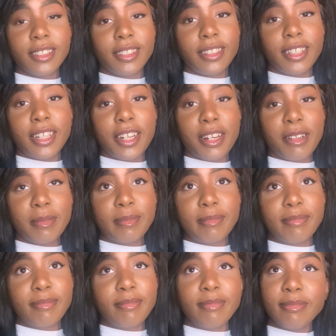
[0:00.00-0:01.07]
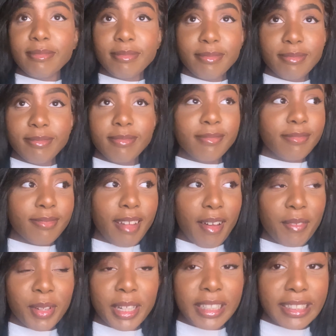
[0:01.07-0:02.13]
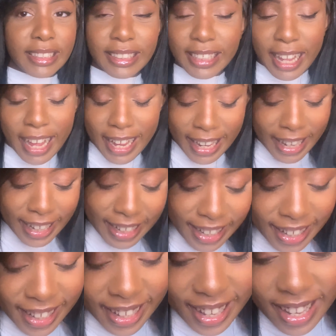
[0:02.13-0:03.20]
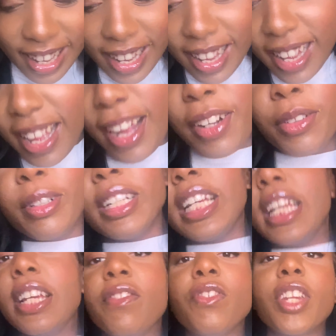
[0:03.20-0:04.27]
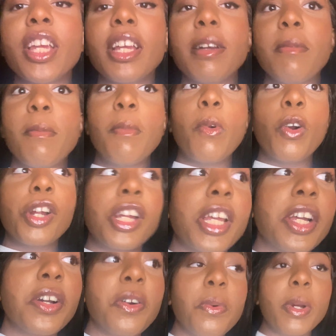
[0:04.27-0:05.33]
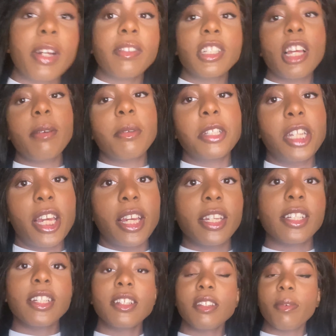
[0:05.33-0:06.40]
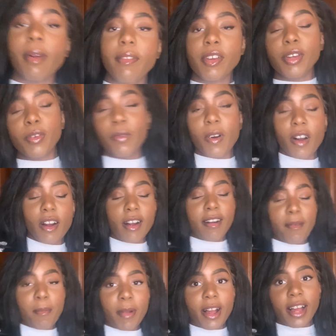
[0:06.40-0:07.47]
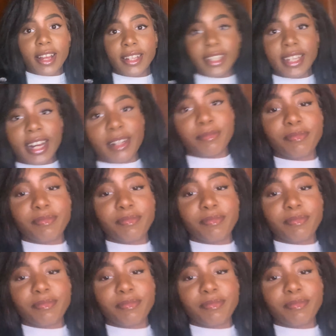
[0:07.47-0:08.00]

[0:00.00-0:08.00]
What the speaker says: You know, have a great day, great evening, morning, whatever time of day it is, wherever you are. But yeah.